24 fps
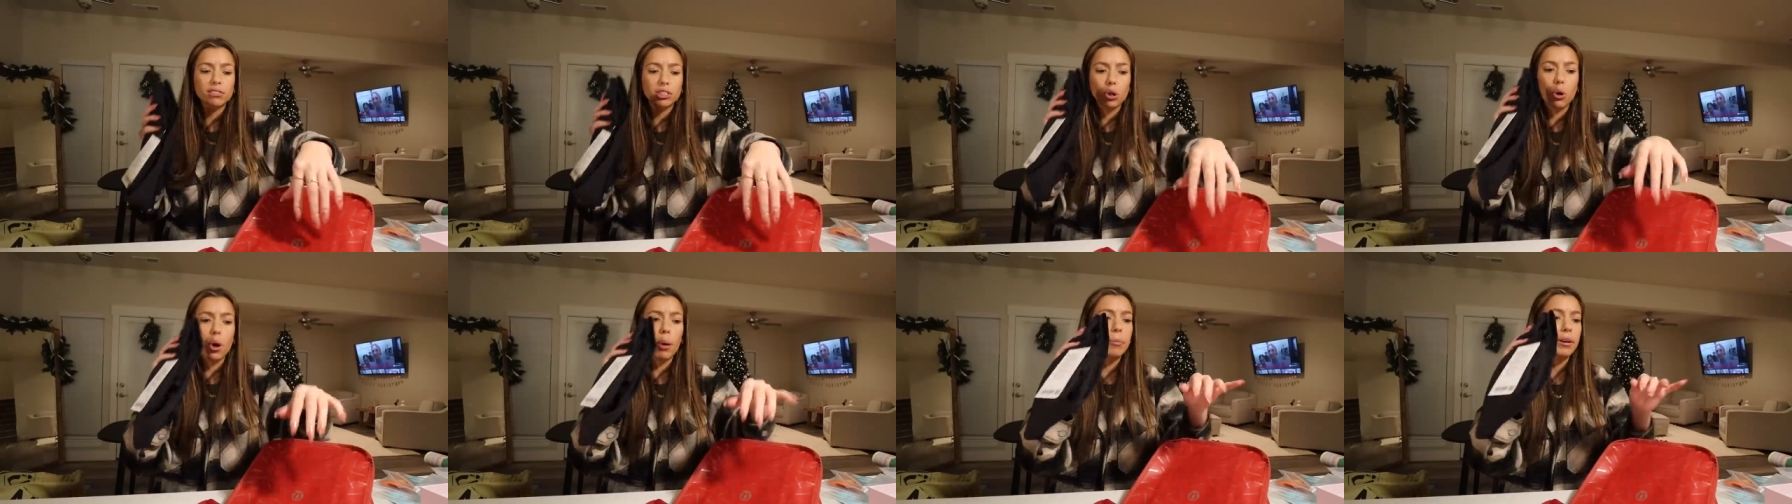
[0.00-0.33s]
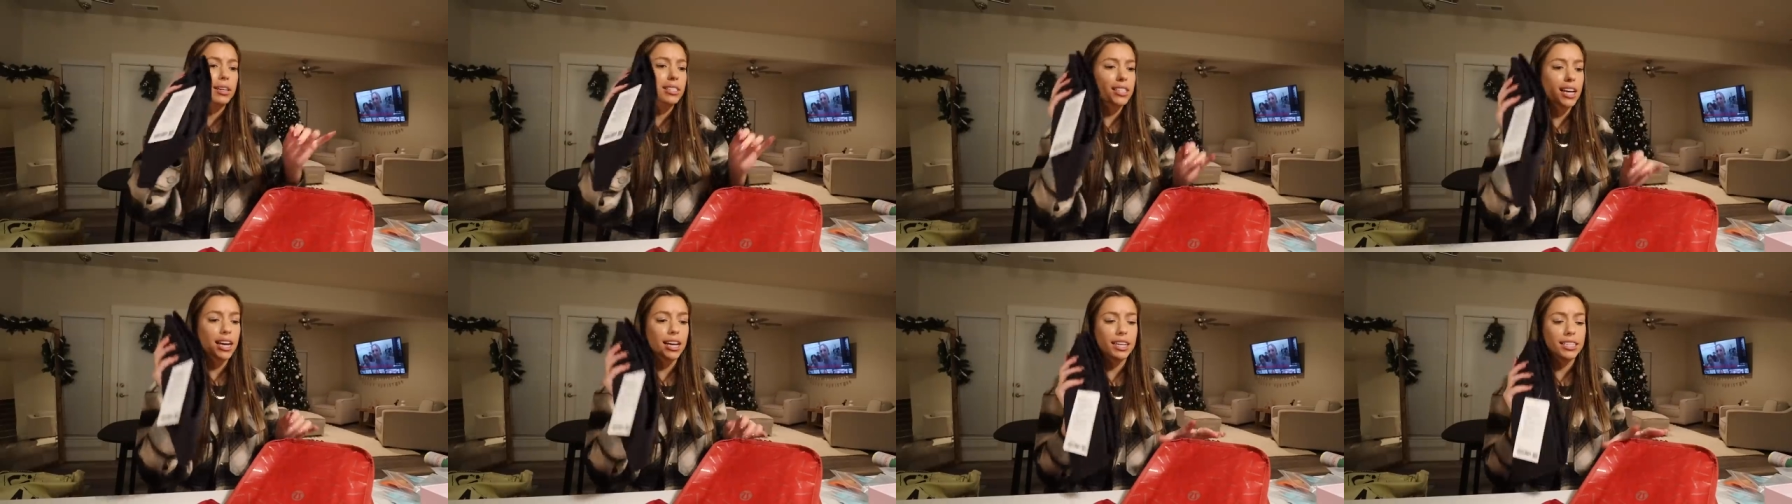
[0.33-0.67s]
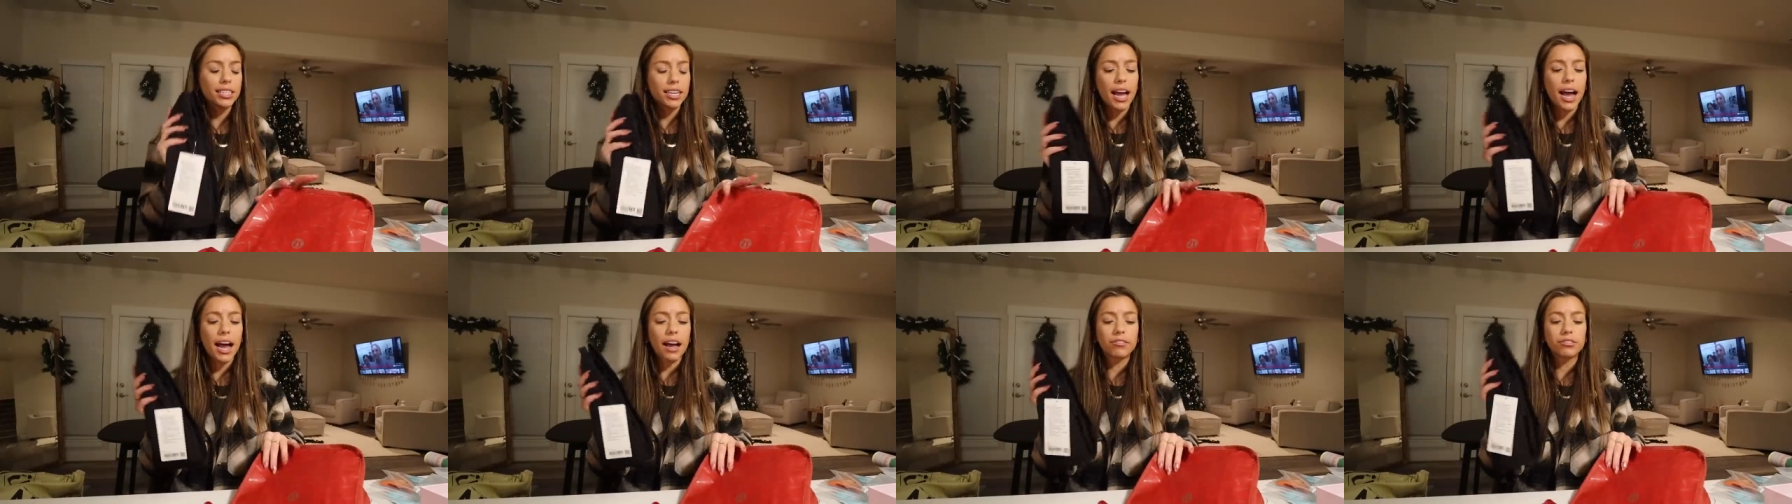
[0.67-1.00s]
So I'm excited
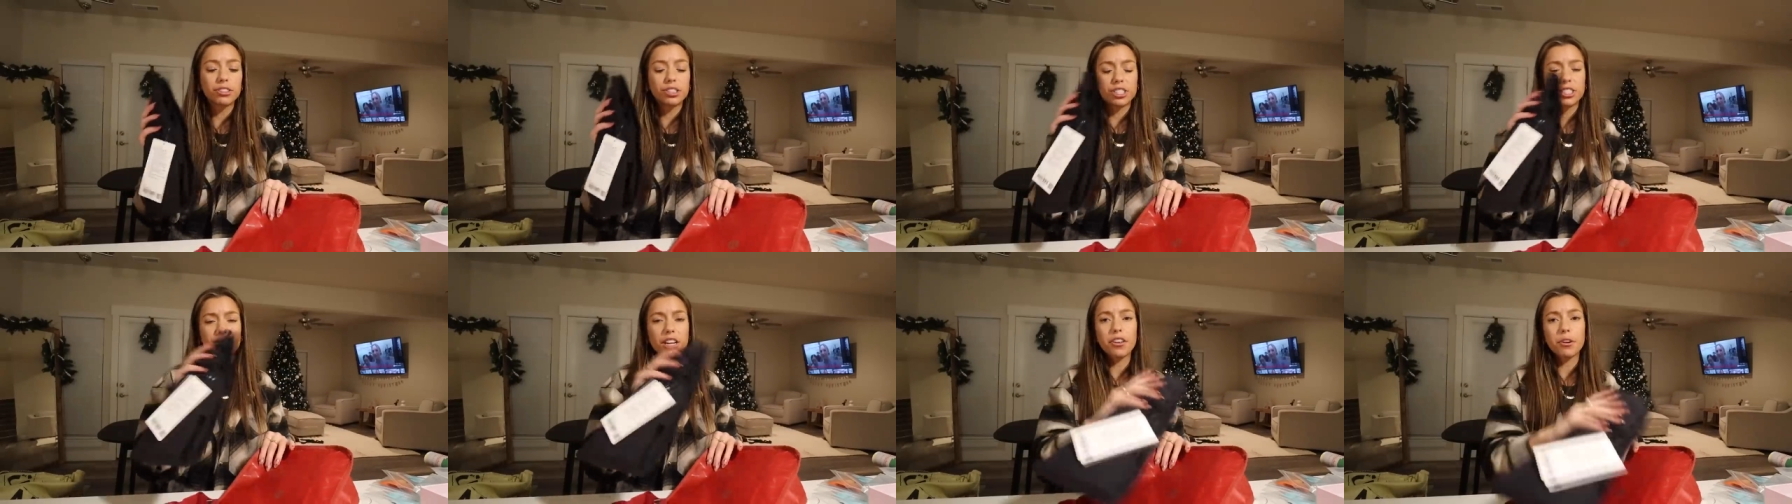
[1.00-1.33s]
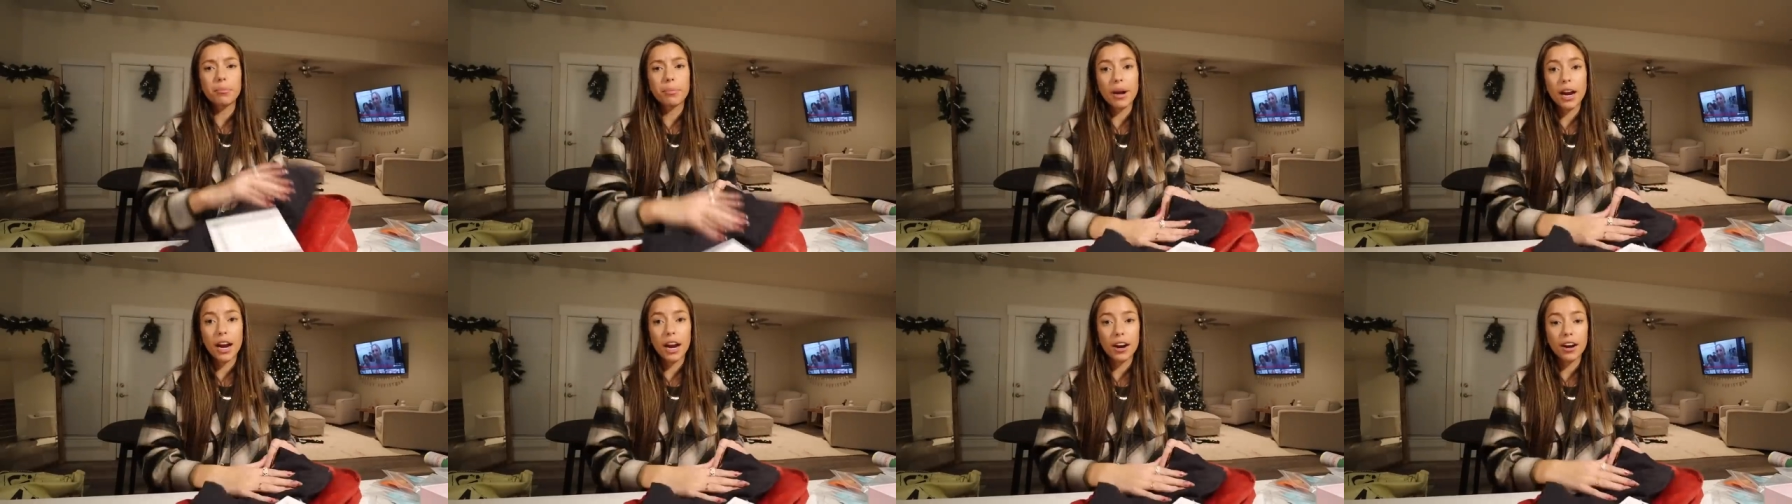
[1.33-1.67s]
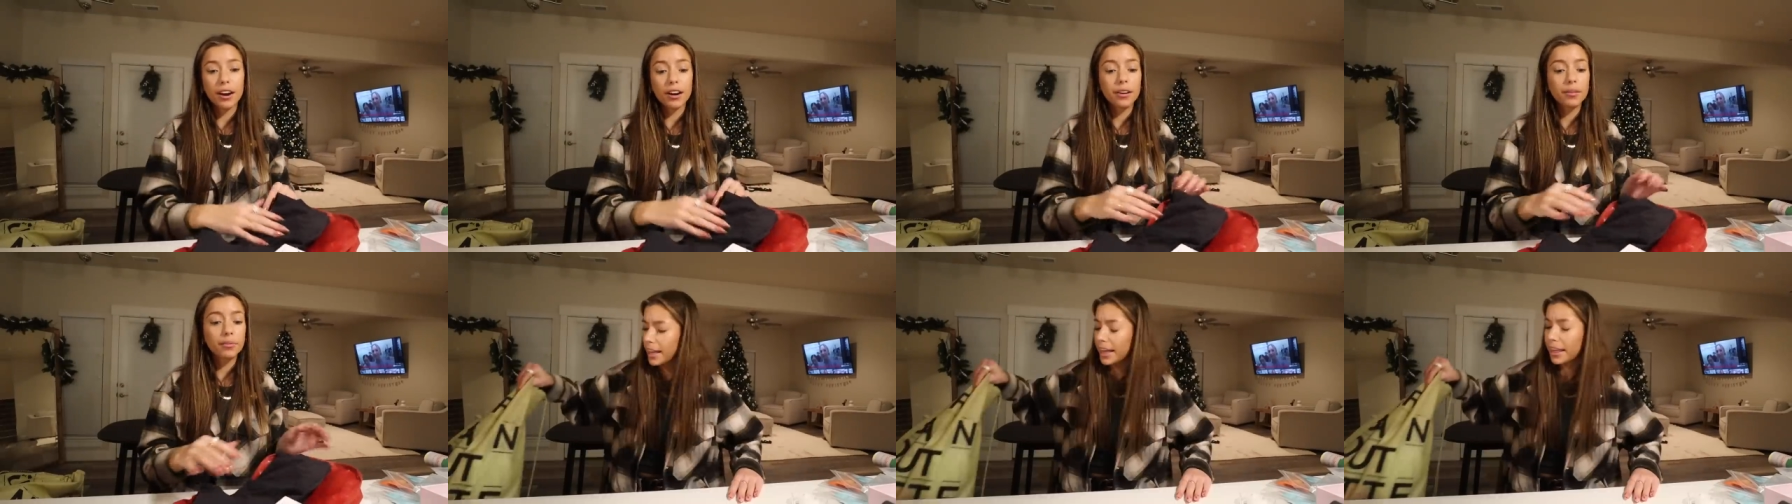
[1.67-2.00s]
to have just another
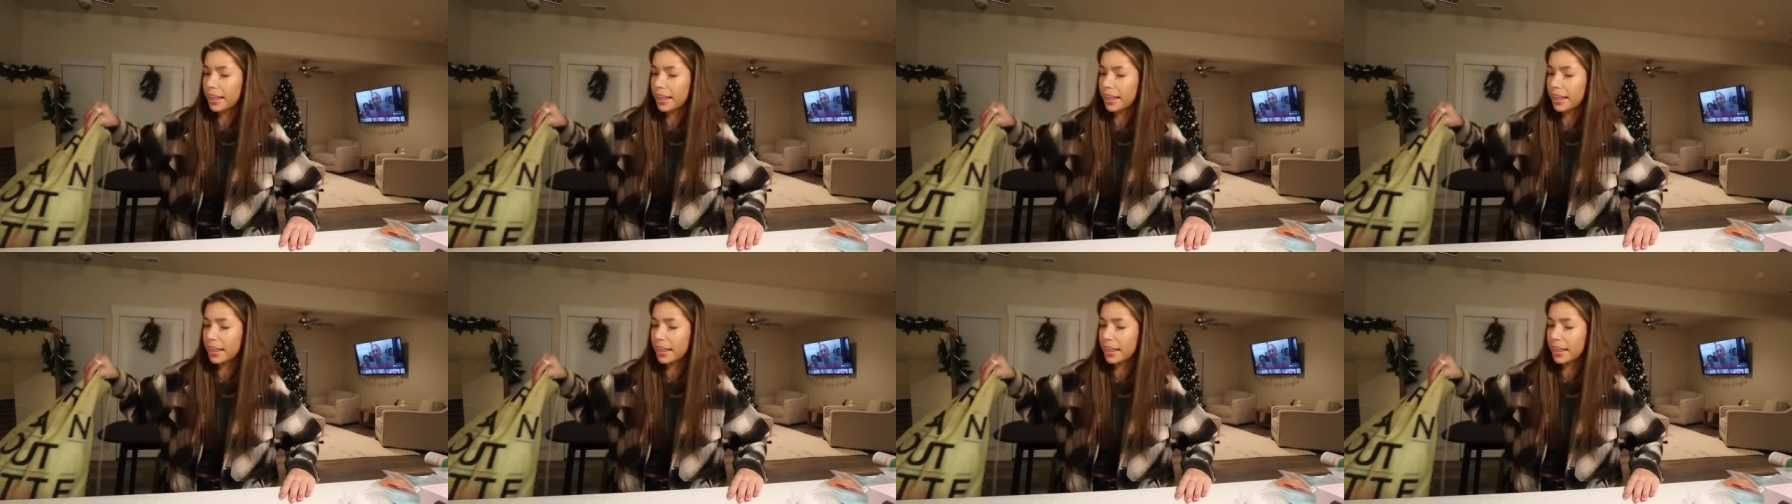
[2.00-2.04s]
pair.